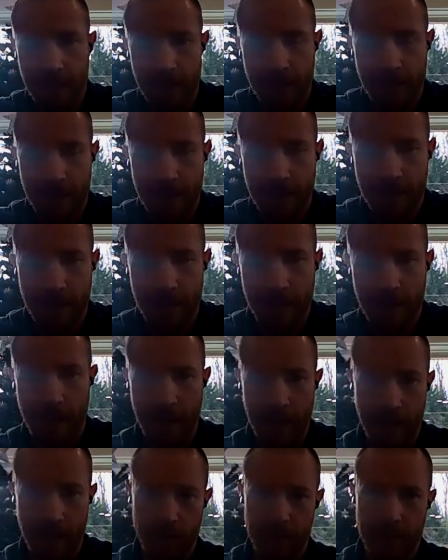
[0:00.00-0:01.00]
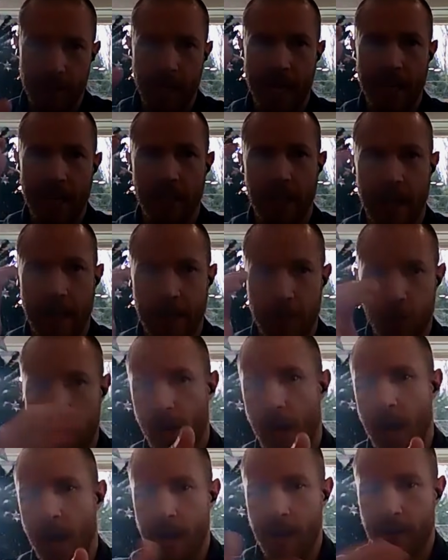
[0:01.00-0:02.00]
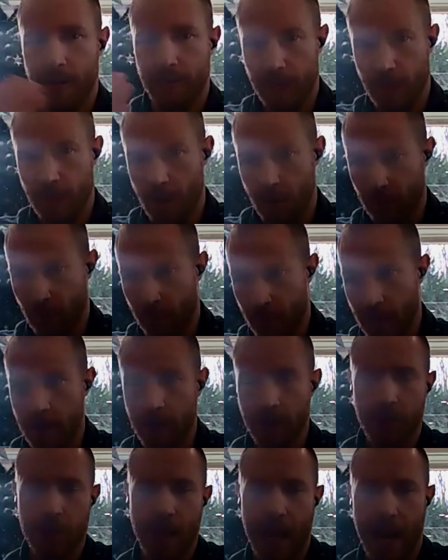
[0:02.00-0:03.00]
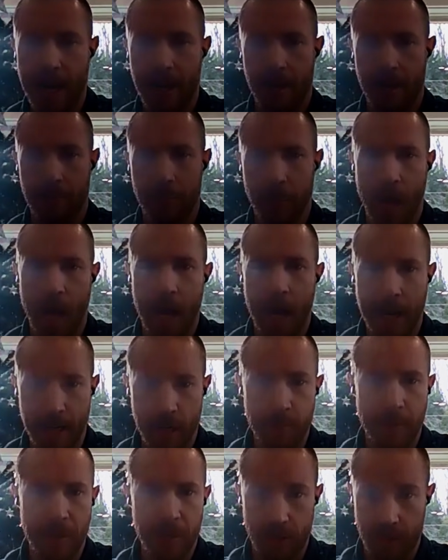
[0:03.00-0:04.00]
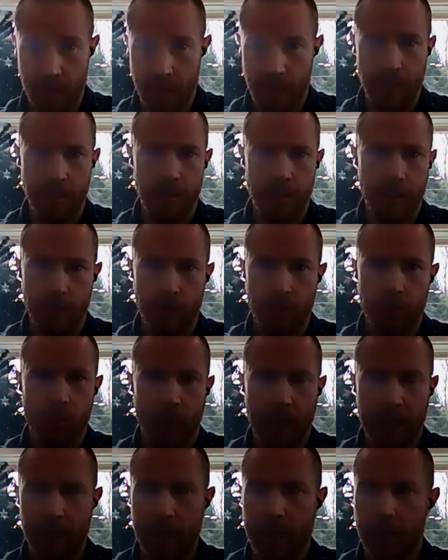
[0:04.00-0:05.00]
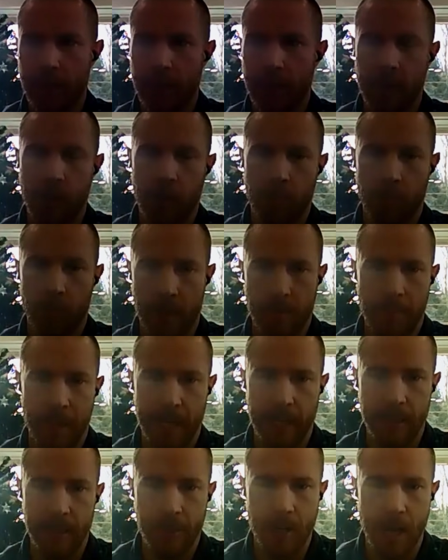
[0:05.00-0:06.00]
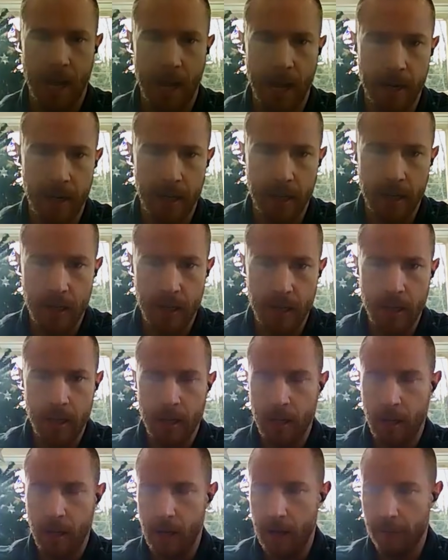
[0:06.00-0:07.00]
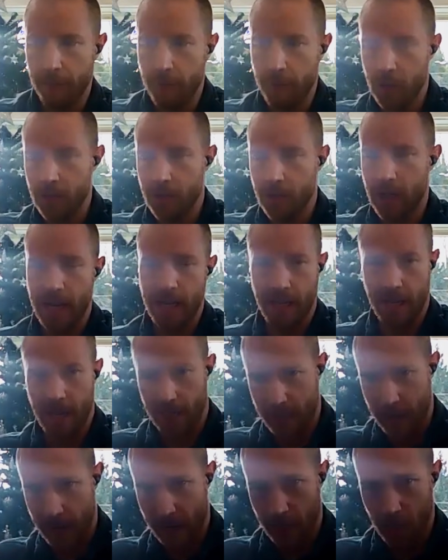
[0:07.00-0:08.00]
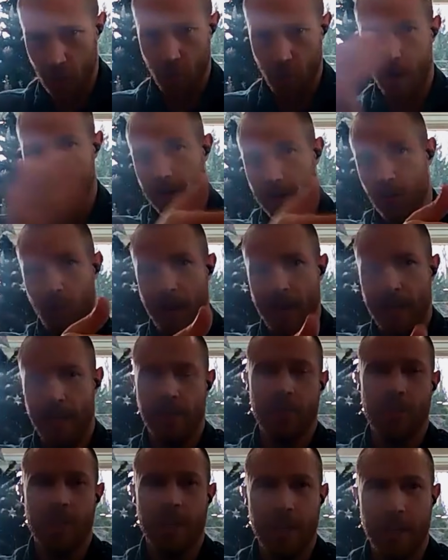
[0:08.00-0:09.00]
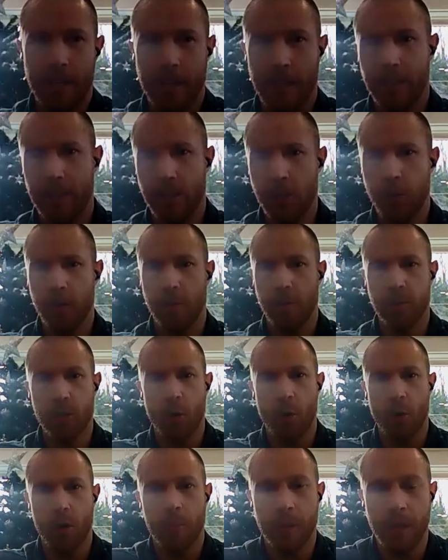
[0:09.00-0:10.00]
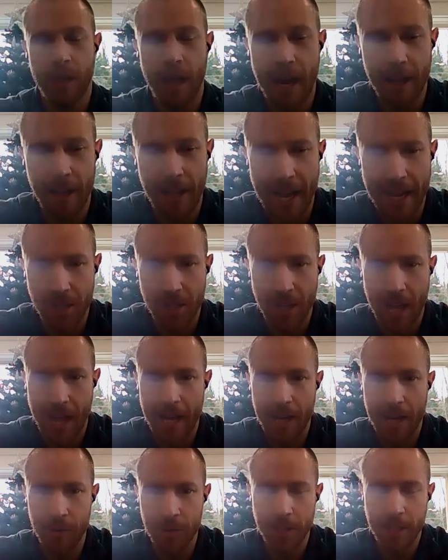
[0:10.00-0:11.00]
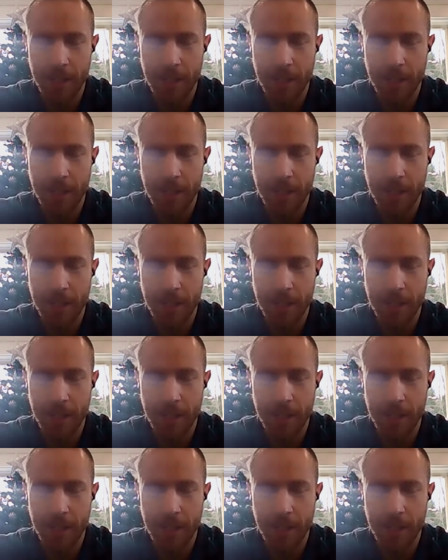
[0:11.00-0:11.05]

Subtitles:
might be wondering, man, if I stretch my shots out long enough and take a long enough shot, maybe the deer won't react to it. Maybe the deer won't even hear the bow go off.